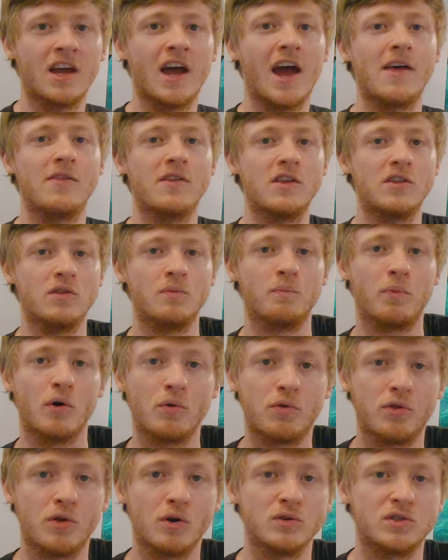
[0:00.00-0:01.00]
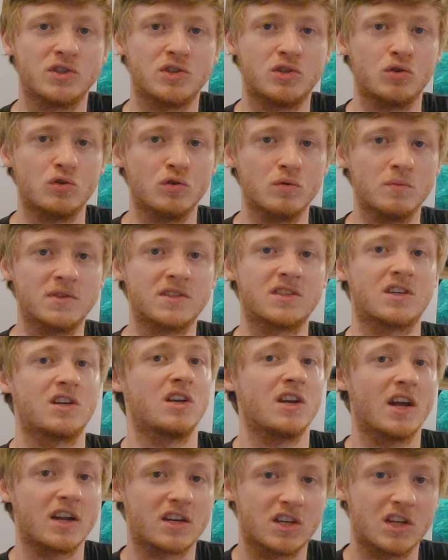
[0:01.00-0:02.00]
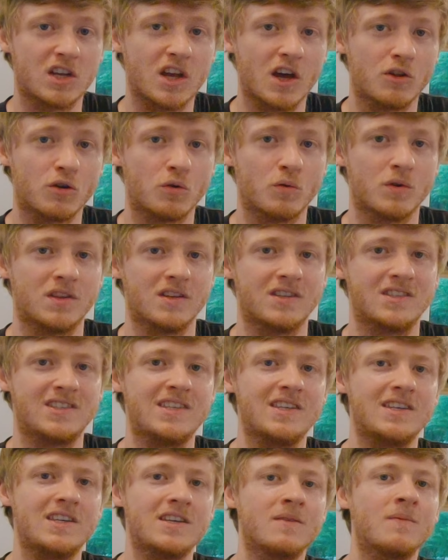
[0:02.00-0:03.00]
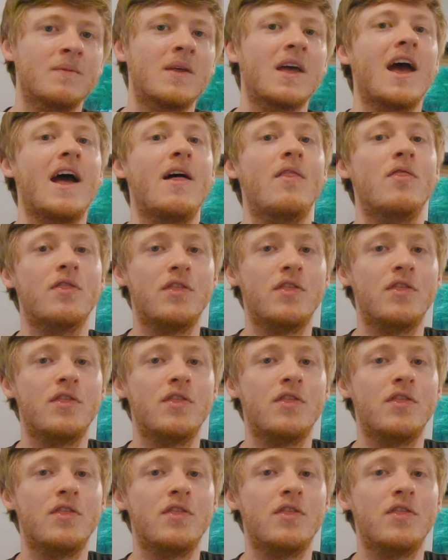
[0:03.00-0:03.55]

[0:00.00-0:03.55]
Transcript: and then both those tubes connect together with a T, and